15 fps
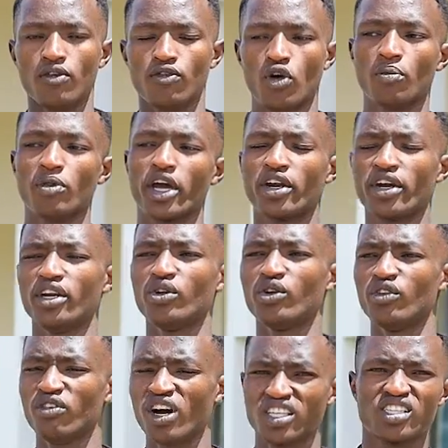From the Green
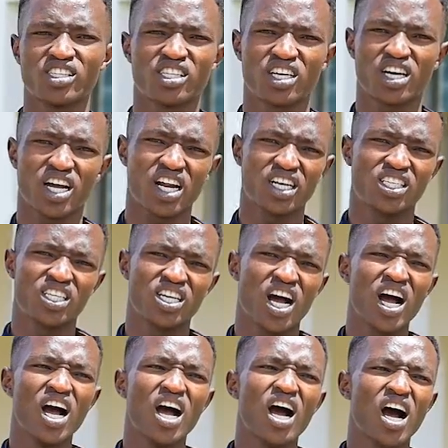University,
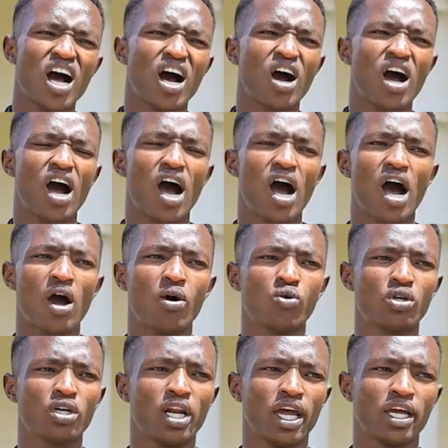Karatina, I
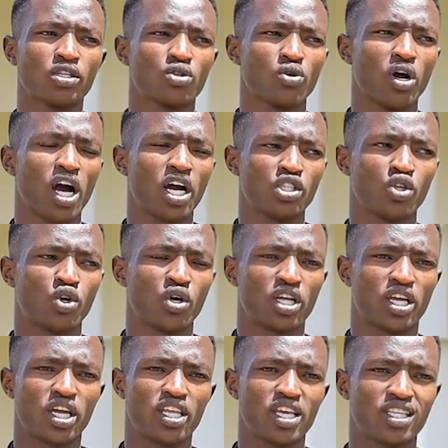would like to urge
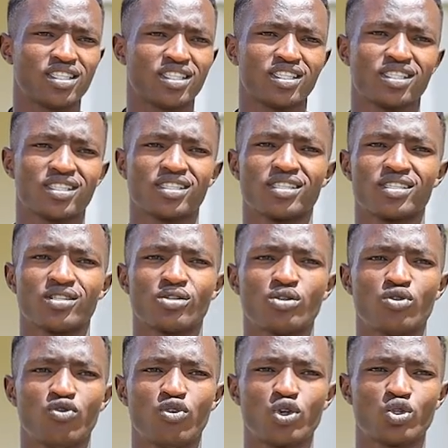all Kenyans
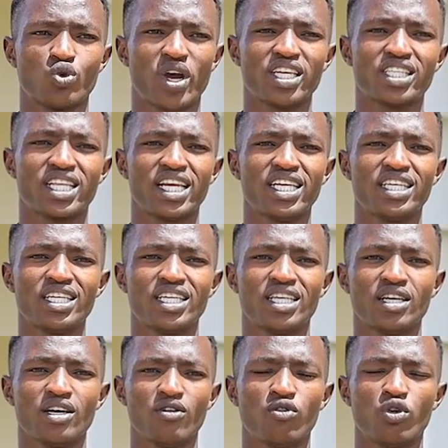to vote wisely,
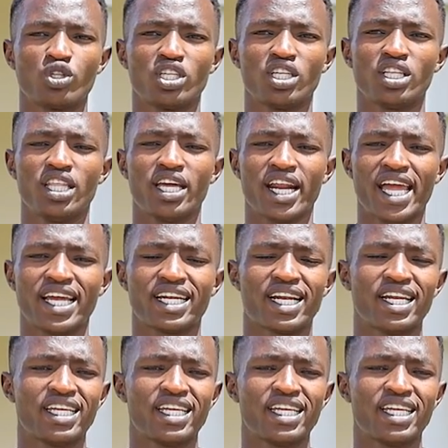vote in the right